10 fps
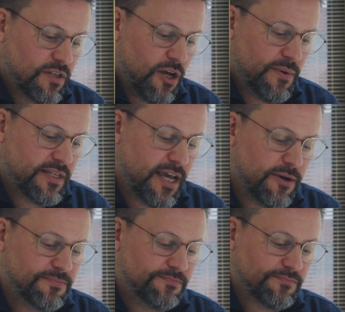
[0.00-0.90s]
Going
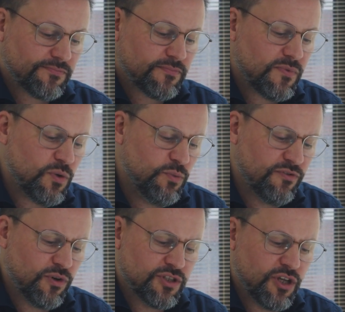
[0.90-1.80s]
down, we've
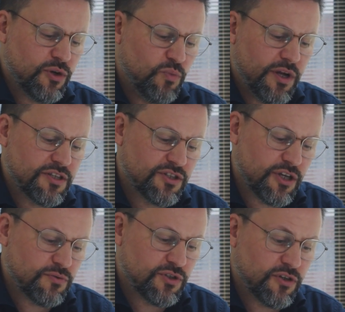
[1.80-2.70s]
got zone 1 and
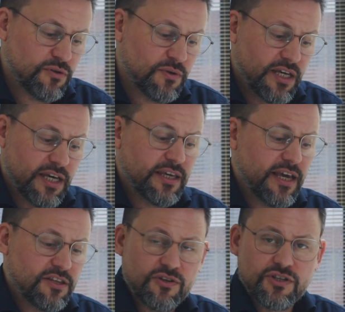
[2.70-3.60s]
zone 2.
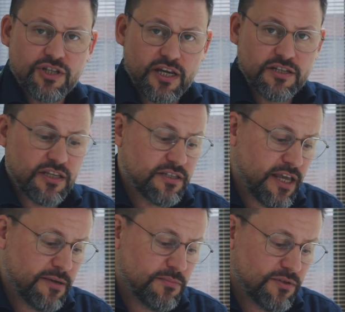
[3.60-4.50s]
Again, you can change these
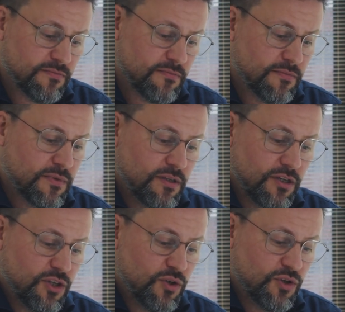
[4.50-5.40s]
names
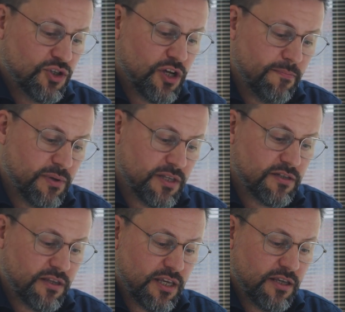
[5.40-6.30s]
and you can jump
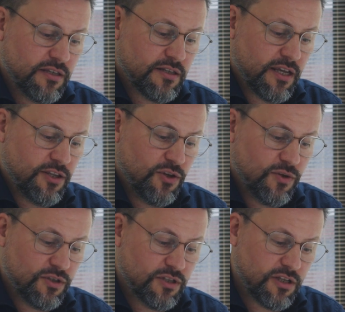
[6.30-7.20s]
into these and you
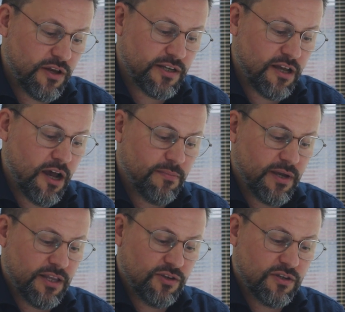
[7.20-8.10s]
can slide
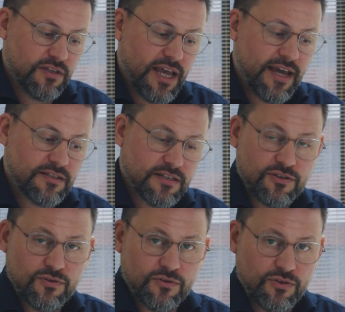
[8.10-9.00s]
up and you can
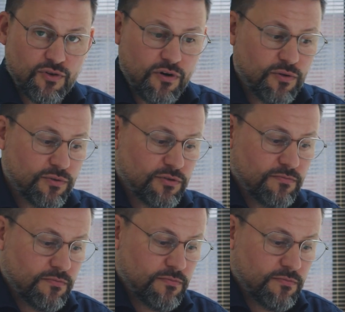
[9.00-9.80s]
access your controls.